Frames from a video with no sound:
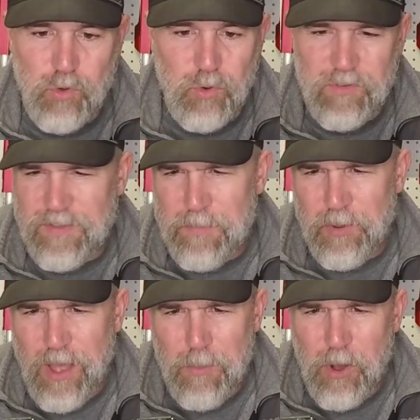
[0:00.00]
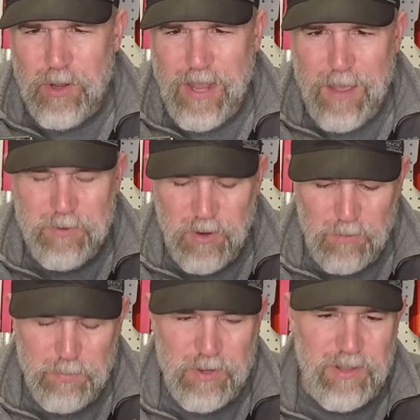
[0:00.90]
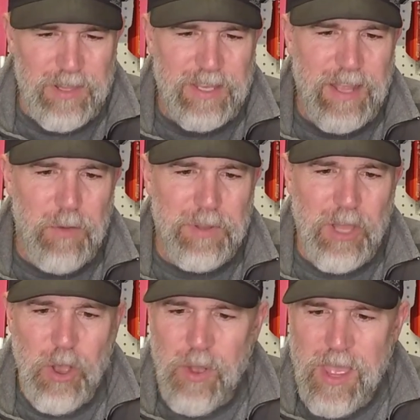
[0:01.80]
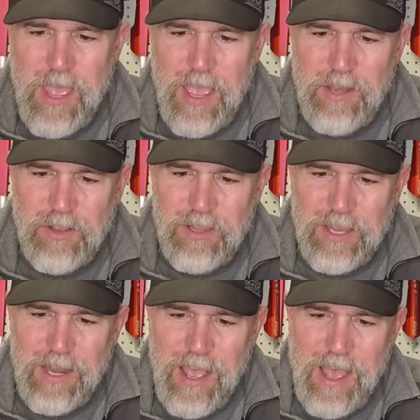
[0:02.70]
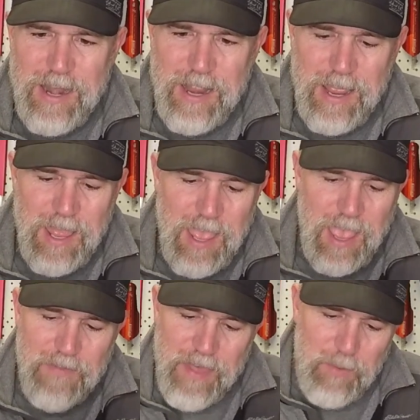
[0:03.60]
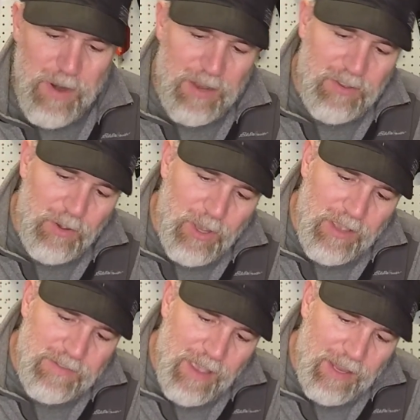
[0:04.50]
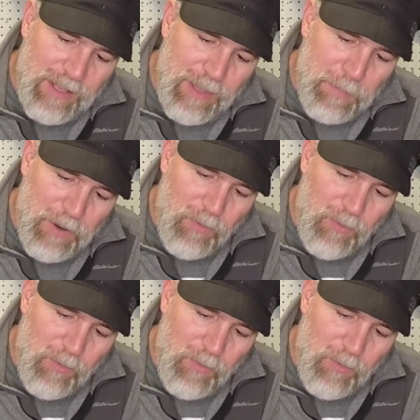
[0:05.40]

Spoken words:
simple elbow adapter. I'll put the link down below, and you click it on. And then what I do is I clip it